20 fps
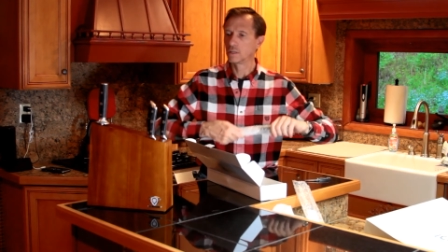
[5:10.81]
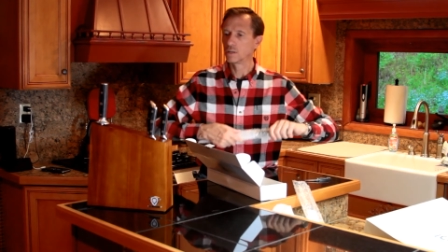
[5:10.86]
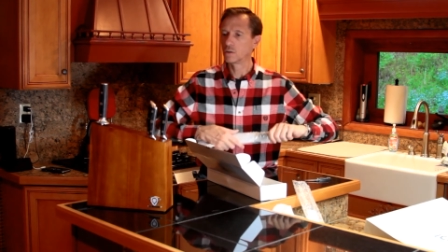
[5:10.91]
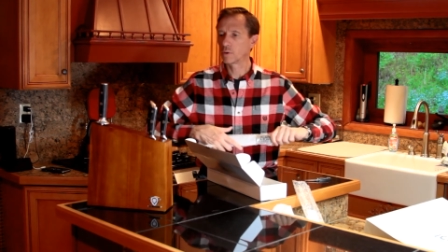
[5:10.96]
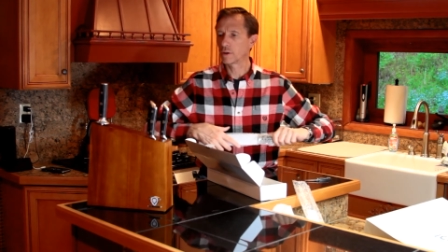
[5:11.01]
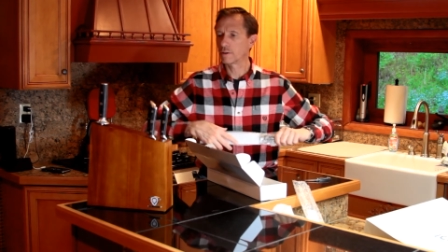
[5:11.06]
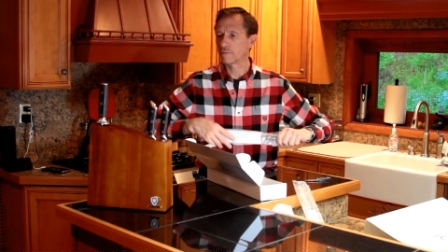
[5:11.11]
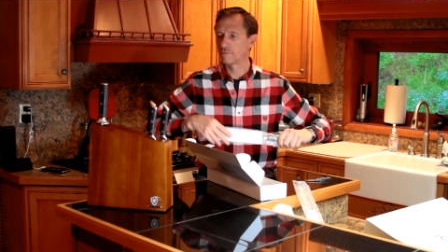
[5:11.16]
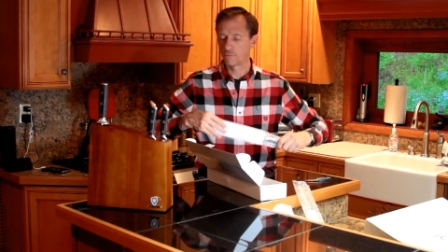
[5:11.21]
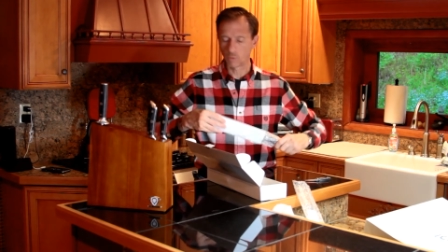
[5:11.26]

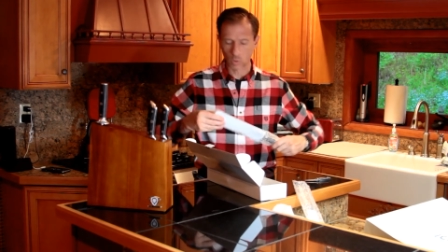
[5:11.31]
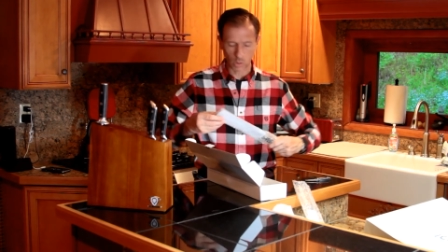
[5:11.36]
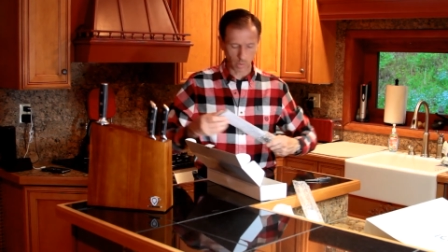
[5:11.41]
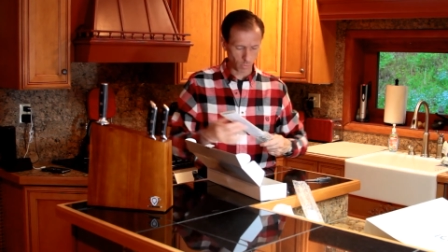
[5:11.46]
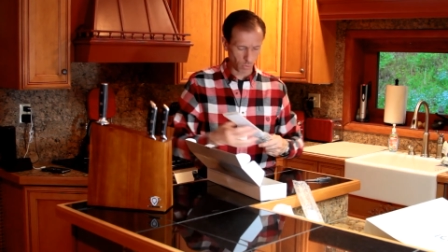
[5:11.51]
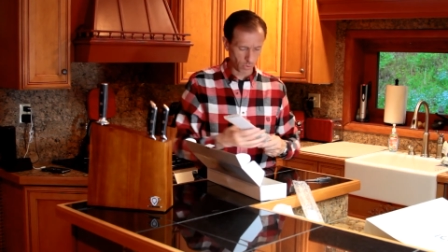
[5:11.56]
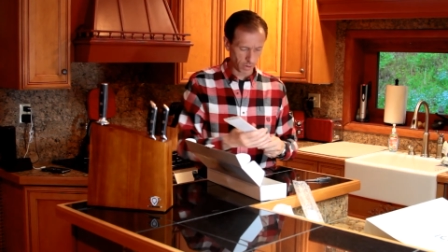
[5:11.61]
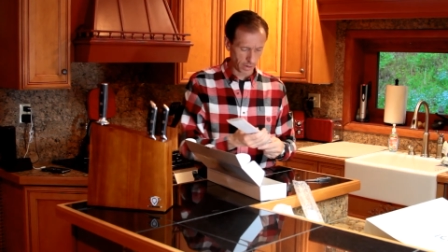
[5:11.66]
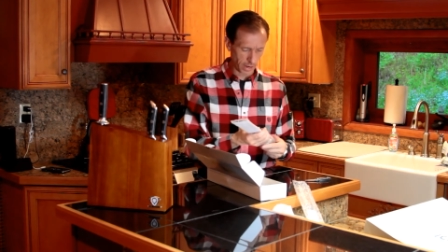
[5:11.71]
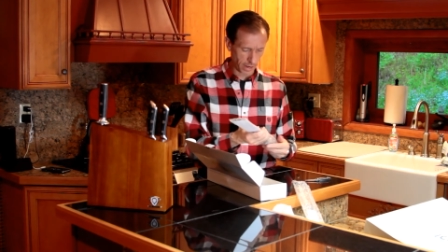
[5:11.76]
We have 4
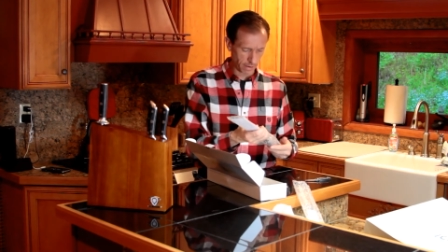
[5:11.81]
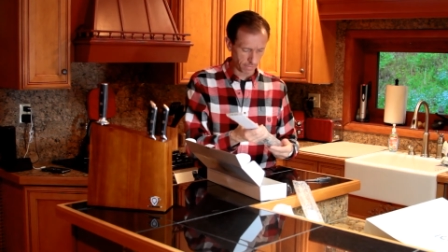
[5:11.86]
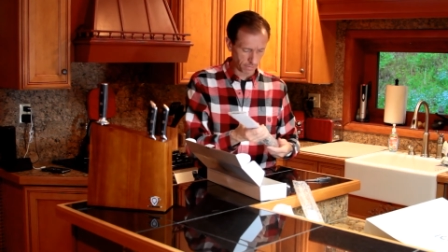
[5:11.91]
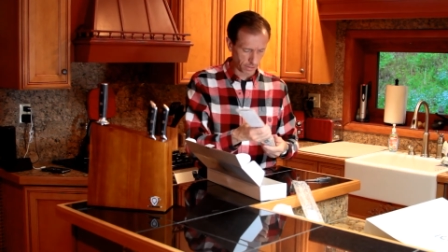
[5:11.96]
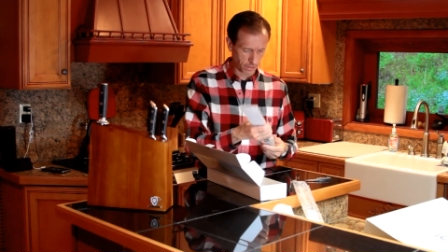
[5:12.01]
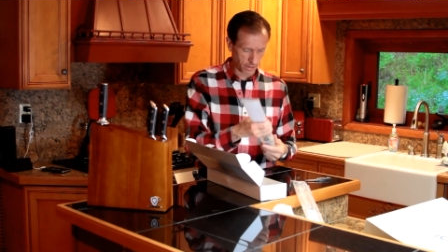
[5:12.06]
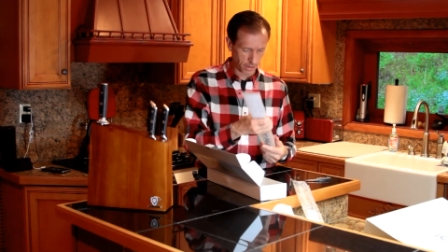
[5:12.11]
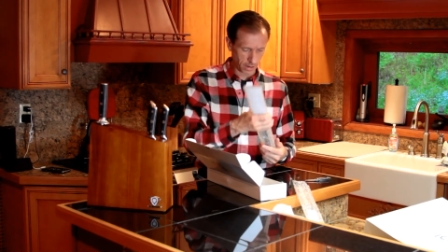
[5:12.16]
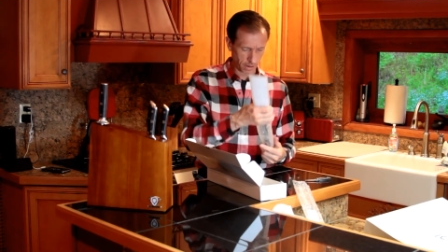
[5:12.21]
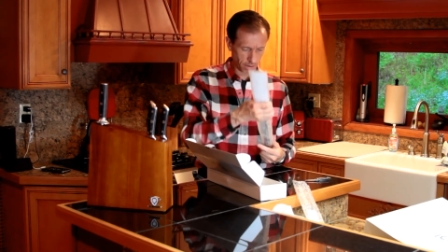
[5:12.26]
more knives
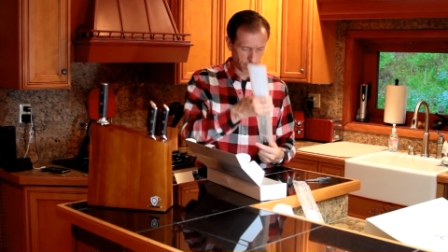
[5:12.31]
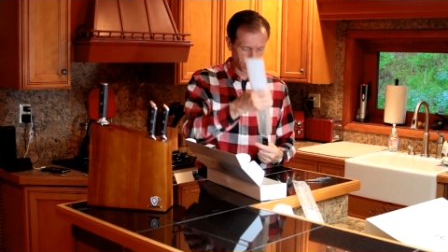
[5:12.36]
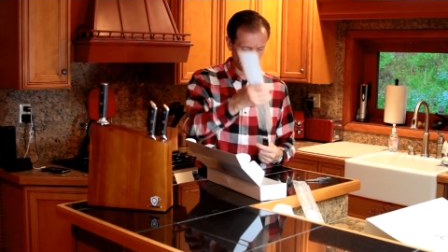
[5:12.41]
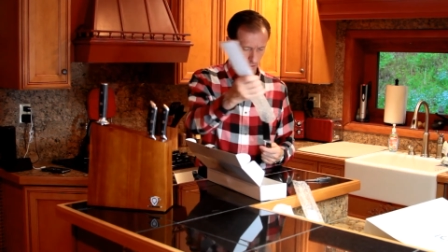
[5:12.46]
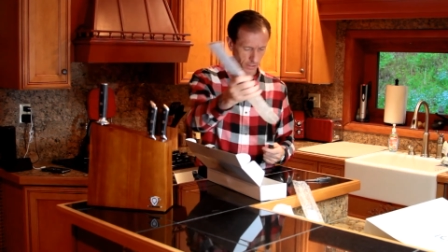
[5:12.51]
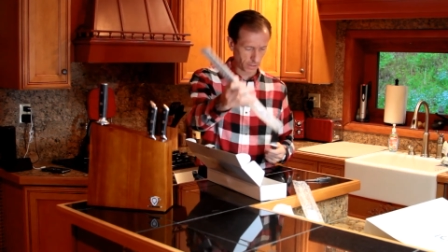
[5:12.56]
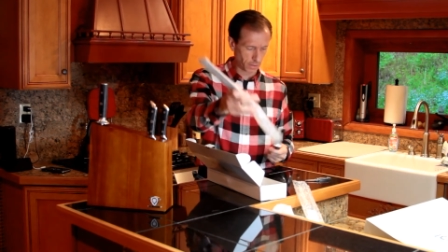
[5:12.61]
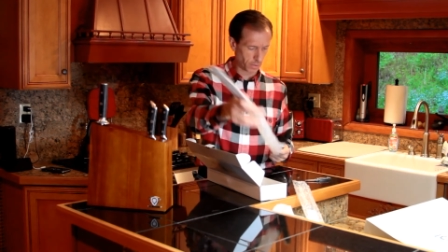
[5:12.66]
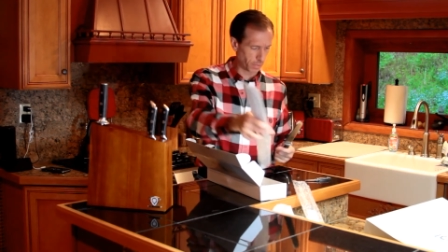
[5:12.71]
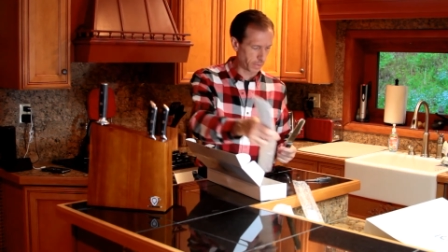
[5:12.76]
to go. Let's
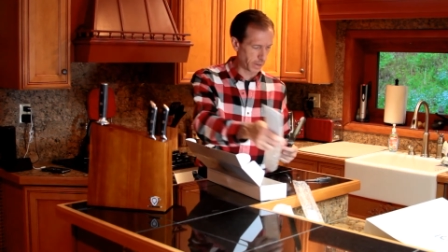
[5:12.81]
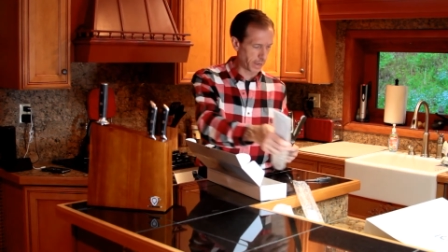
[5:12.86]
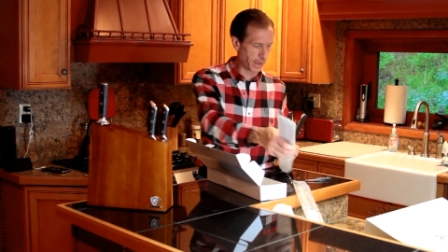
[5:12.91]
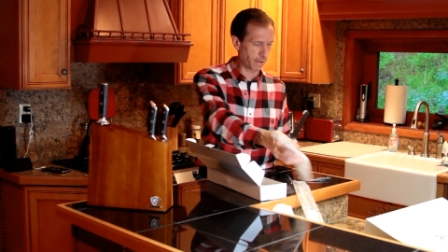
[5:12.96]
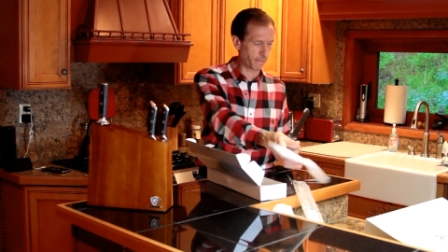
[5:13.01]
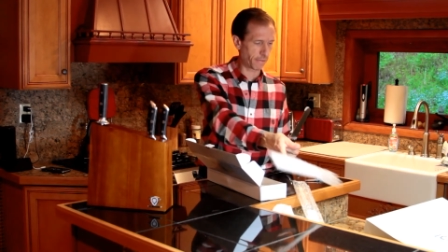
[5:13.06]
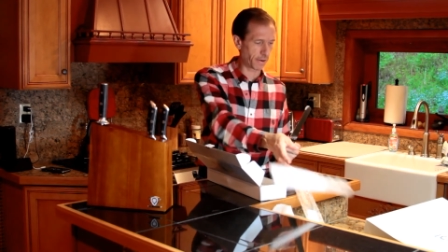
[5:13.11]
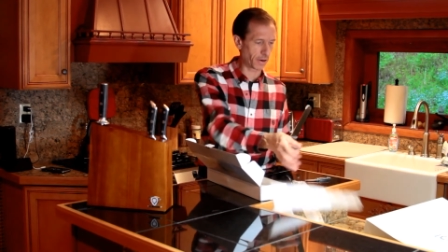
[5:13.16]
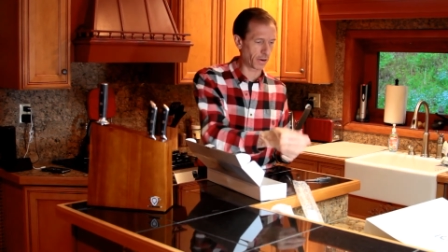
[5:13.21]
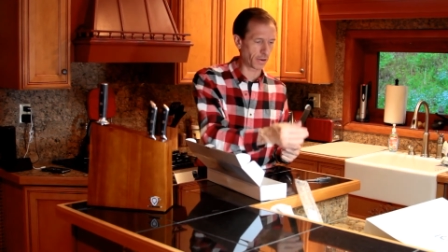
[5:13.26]
see what we have here.